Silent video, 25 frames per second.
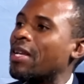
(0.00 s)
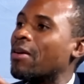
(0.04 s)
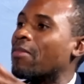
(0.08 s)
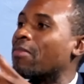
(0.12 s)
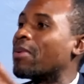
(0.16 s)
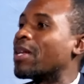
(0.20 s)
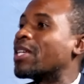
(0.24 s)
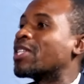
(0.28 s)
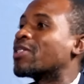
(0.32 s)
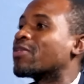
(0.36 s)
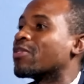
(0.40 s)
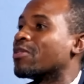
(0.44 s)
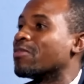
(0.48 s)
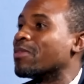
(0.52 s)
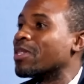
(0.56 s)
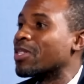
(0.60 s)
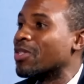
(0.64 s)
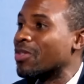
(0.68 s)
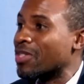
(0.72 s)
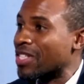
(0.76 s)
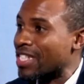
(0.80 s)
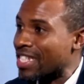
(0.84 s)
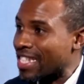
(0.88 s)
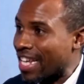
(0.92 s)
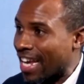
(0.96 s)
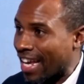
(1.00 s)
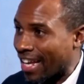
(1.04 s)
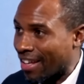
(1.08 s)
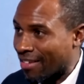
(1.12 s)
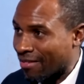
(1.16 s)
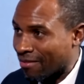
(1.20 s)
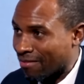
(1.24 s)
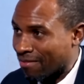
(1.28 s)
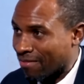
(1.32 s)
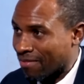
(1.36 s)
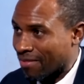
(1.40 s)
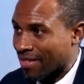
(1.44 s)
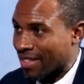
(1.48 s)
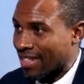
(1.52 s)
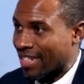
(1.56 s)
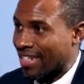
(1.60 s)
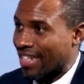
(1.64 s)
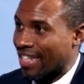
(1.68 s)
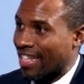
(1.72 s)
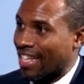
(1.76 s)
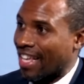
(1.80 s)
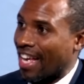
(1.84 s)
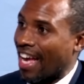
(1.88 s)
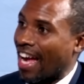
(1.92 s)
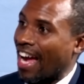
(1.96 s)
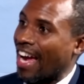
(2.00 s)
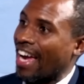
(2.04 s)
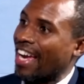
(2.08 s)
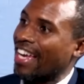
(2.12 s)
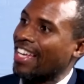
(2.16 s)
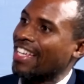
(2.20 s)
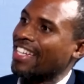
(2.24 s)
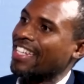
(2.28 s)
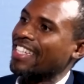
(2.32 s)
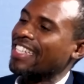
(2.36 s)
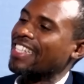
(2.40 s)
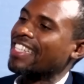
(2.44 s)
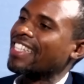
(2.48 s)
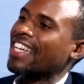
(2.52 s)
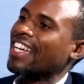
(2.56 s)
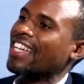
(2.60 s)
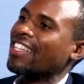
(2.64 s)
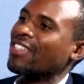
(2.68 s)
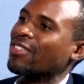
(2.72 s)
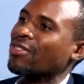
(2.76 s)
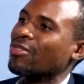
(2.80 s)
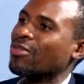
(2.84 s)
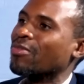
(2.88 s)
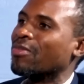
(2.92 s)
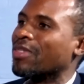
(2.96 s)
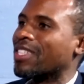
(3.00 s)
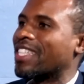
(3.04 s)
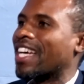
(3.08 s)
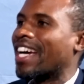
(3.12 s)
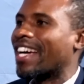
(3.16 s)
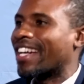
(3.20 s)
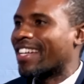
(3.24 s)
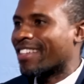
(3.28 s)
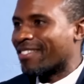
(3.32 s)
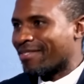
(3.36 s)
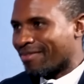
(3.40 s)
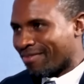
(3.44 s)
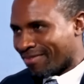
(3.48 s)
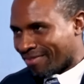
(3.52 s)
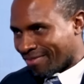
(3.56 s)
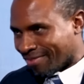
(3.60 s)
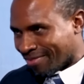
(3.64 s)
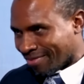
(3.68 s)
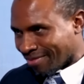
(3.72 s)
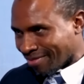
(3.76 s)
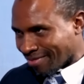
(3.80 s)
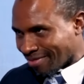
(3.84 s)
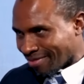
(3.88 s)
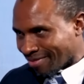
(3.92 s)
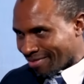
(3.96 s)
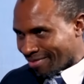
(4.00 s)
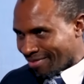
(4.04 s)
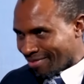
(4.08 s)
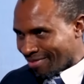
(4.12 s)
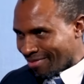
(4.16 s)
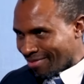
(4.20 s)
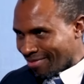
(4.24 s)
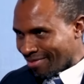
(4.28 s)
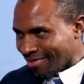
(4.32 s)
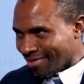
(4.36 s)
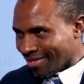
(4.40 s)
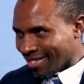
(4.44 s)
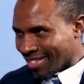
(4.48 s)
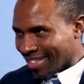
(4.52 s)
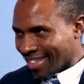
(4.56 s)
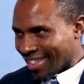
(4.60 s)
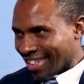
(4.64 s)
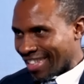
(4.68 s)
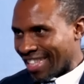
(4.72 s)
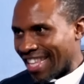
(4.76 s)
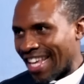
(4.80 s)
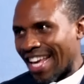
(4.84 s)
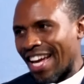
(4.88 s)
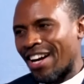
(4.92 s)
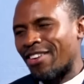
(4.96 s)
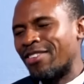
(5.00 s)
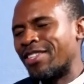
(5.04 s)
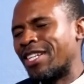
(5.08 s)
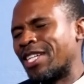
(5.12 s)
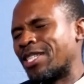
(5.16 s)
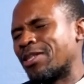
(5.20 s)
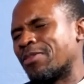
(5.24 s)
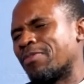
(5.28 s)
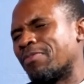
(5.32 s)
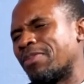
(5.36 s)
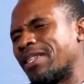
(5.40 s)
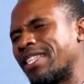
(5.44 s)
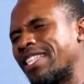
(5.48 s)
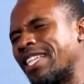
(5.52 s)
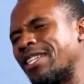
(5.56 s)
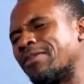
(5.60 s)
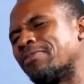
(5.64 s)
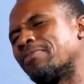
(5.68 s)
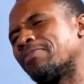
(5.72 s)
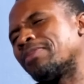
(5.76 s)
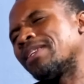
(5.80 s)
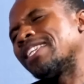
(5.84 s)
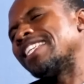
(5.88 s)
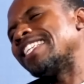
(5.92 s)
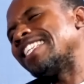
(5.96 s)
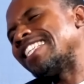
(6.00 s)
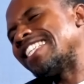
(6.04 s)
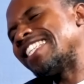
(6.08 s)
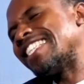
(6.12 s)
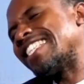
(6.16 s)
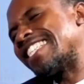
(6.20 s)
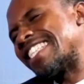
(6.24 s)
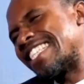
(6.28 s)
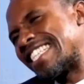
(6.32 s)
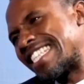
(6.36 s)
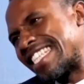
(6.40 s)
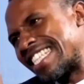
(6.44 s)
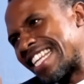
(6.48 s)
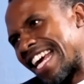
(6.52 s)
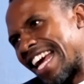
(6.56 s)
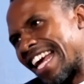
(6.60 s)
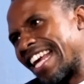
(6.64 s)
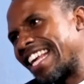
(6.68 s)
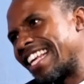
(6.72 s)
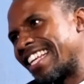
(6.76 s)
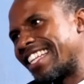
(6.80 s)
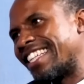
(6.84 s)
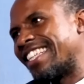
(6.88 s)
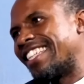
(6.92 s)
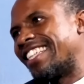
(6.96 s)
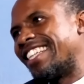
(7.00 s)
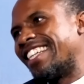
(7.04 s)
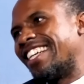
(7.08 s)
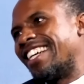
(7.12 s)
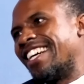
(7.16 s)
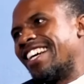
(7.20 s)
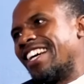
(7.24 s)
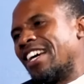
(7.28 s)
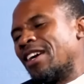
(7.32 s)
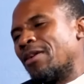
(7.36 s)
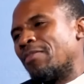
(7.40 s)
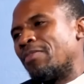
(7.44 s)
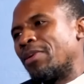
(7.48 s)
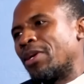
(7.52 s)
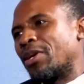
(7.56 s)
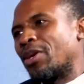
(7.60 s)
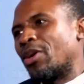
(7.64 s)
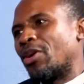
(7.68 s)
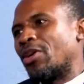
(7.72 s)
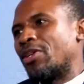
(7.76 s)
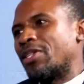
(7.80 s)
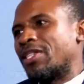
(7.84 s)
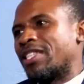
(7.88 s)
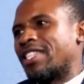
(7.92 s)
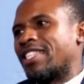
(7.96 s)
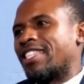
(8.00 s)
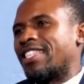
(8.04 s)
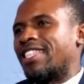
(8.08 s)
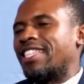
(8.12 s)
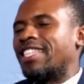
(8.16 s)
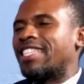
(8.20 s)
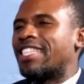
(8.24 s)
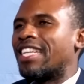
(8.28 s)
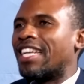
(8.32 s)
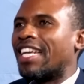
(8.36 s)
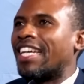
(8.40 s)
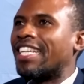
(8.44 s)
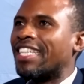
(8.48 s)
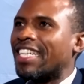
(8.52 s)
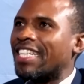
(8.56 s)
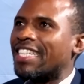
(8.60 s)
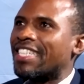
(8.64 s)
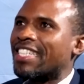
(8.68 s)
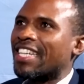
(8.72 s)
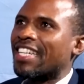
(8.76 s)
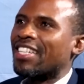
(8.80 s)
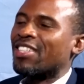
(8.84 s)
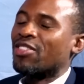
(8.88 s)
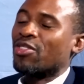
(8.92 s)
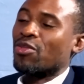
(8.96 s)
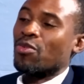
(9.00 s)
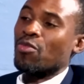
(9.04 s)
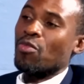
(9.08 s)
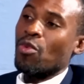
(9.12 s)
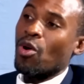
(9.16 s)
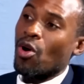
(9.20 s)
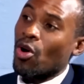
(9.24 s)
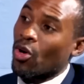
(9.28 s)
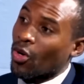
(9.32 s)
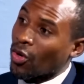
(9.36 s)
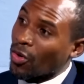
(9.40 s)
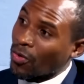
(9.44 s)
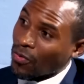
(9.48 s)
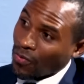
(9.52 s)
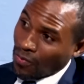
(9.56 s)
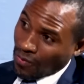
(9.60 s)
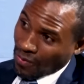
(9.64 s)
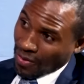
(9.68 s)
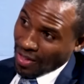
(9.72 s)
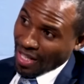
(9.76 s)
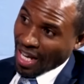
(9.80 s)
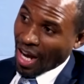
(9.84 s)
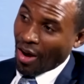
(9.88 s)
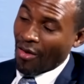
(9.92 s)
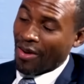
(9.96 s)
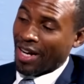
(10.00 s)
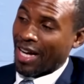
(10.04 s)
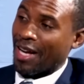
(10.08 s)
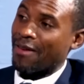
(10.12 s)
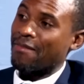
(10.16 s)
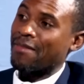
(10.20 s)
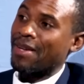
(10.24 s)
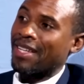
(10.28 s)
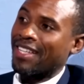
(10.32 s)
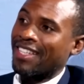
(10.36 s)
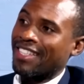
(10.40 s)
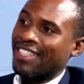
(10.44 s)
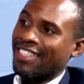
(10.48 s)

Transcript: a place for me to stay, I returned to Mutare. The elders pleaded, please stay, because this lady had said, tomorrow I'll come in,